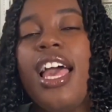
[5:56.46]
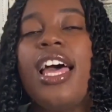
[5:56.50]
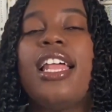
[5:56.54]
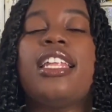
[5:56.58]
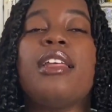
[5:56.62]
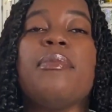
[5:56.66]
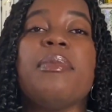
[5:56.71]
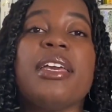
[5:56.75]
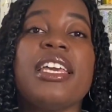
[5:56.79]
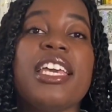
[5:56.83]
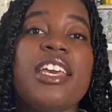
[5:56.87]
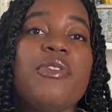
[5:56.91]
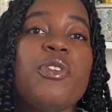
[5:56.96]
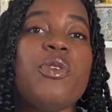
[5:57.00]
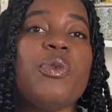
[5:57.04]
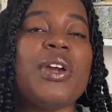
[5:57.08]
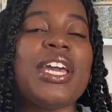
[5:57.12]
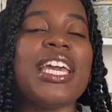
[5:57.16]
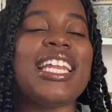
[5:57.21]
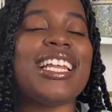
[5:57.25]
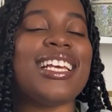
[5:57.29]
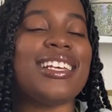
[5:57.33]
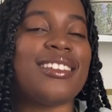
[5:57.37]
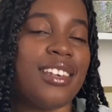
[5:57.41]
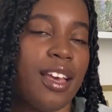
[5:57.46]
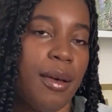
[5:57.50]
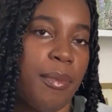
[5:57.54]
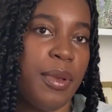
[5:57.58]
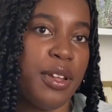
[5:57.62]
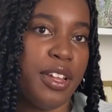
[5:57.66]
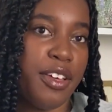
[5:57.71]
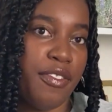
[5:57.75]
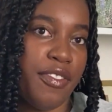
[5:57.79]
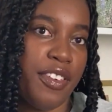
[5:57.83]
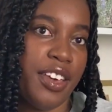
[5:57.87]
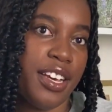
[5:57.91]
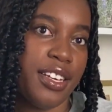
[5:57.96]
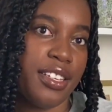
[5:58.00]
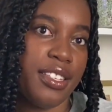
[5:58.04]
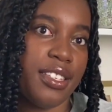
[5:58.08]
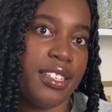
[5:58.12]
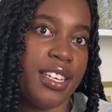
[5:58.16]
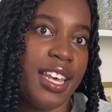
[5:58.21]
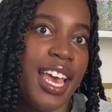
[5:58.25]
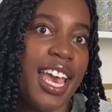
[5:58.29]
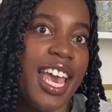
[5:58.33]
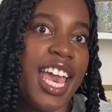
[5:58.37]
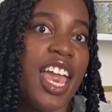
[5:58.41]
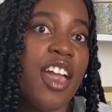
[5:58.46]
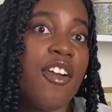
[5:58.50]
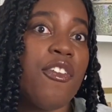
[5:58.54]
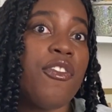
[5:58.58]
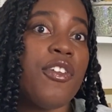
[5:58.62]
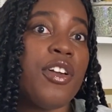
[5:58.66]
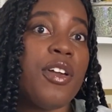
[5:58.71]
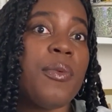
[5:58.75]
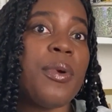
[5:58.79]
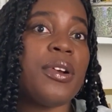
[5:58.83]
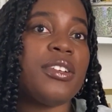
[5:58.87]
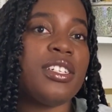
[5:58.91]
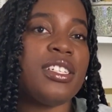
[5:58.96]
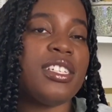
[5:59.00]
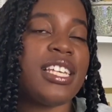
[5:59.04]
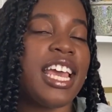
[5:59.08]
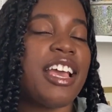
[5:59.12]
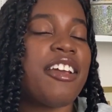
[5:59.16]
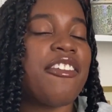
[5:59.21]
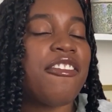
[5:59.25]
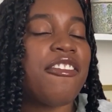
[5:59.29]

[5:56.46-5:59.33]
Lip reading: Let me give you an example of this. If we were to take